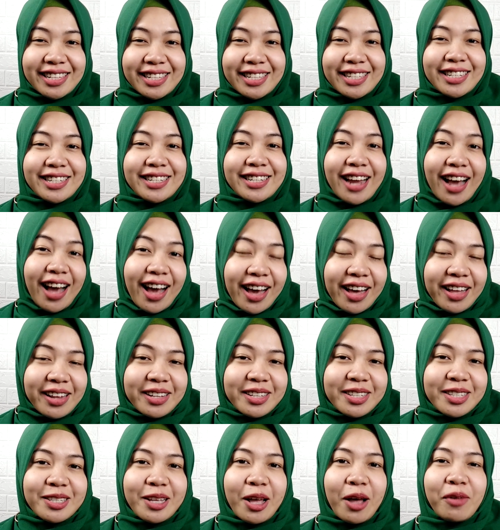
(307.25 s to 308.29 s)

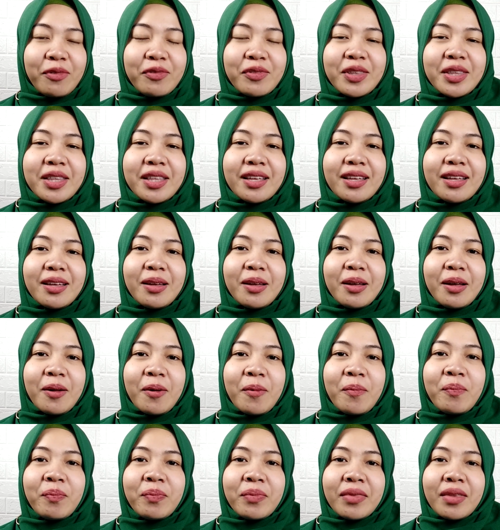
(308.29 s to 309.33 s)
styles of the